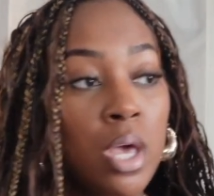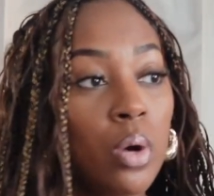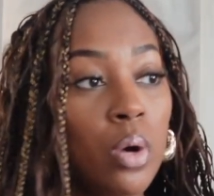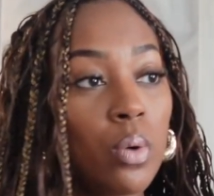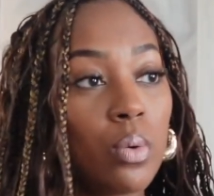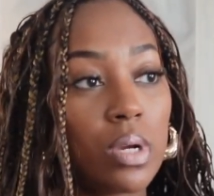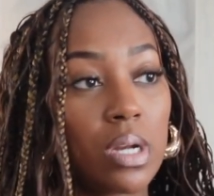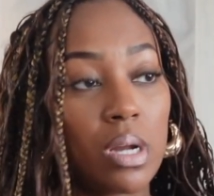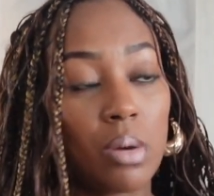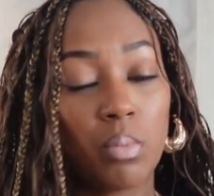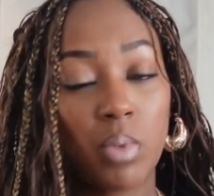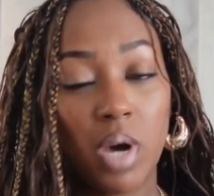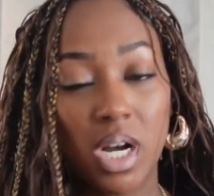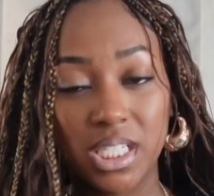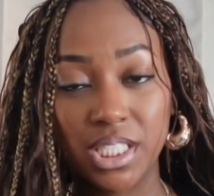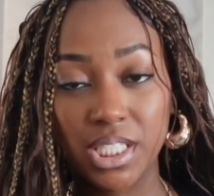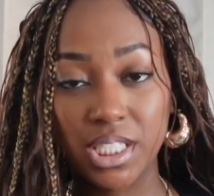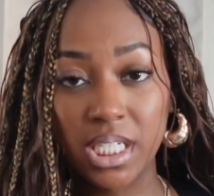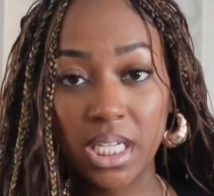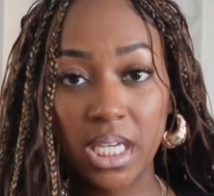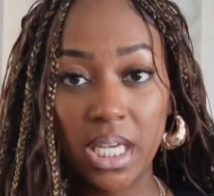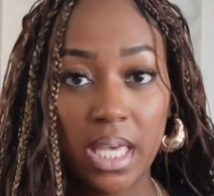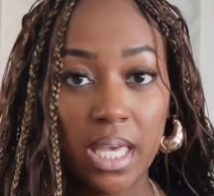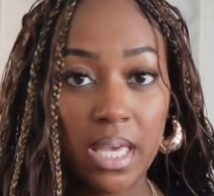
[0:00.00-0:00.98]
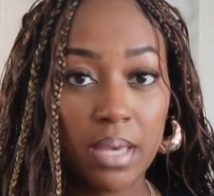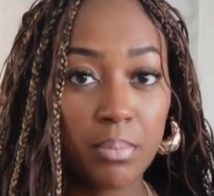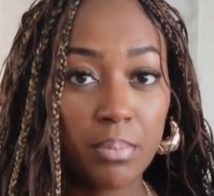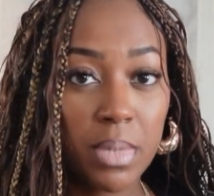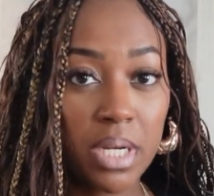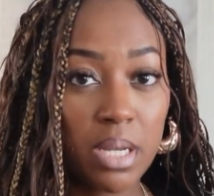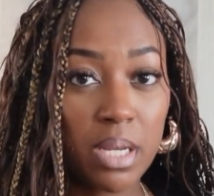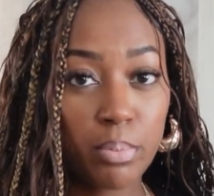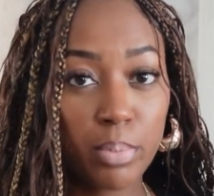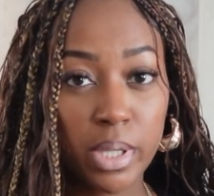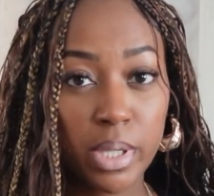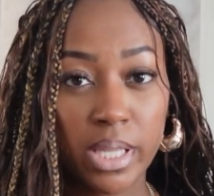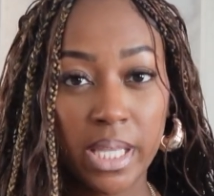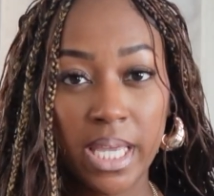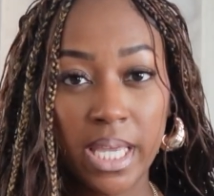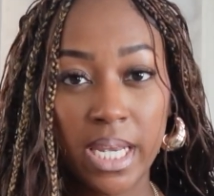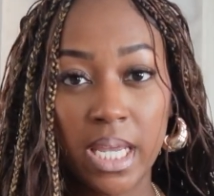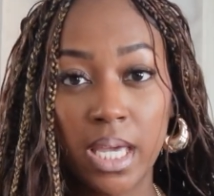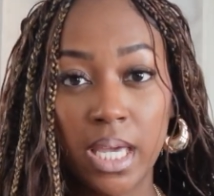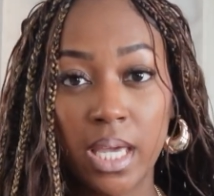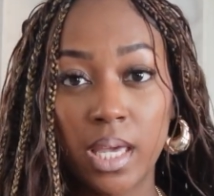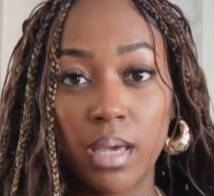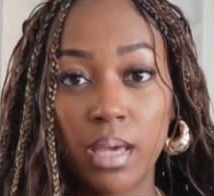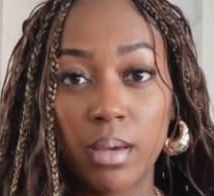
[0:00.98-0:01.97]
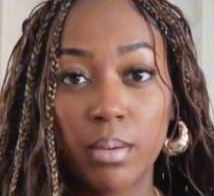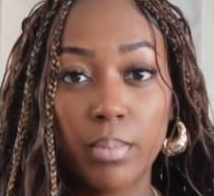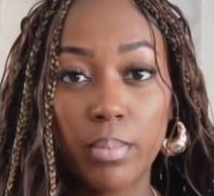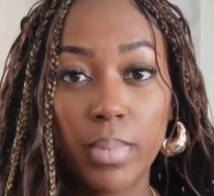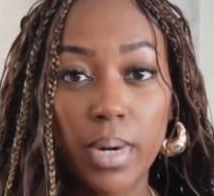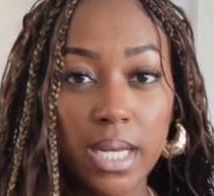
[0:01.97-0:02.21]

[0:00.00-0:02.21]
when I'm washing it, manipulating it,